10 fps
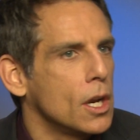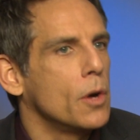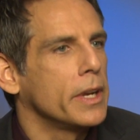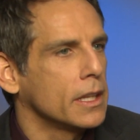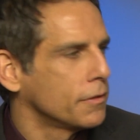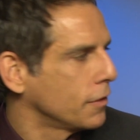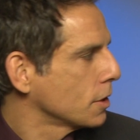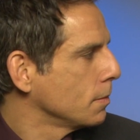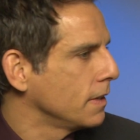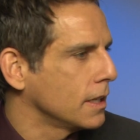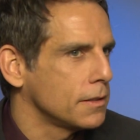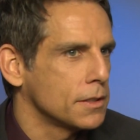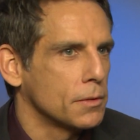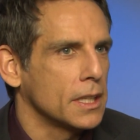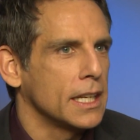knowing the first movie to,
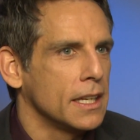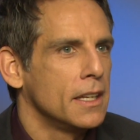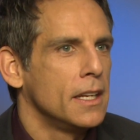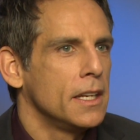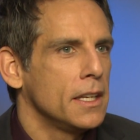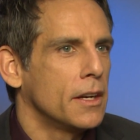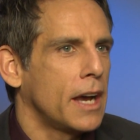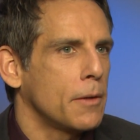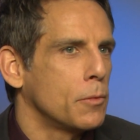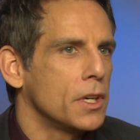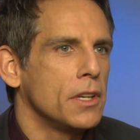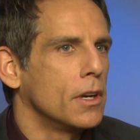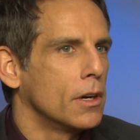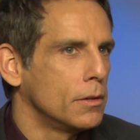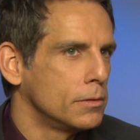to really, you know, how, where do you
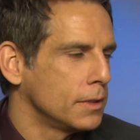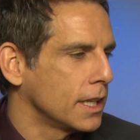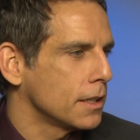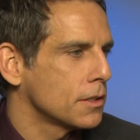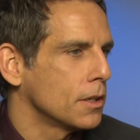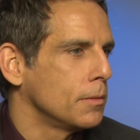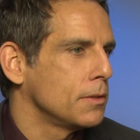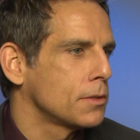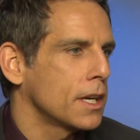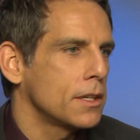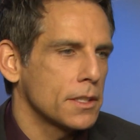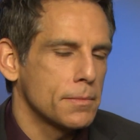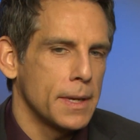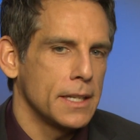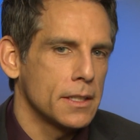go with it? So we tried to
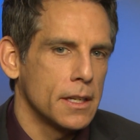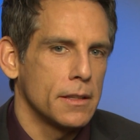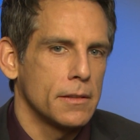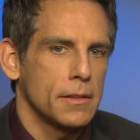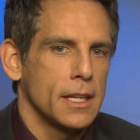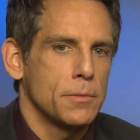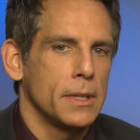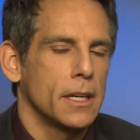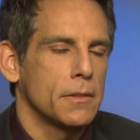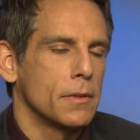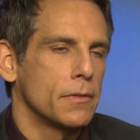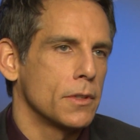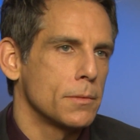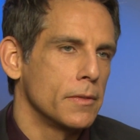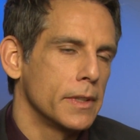just base it on things we liked from the
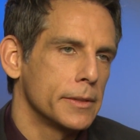first movie.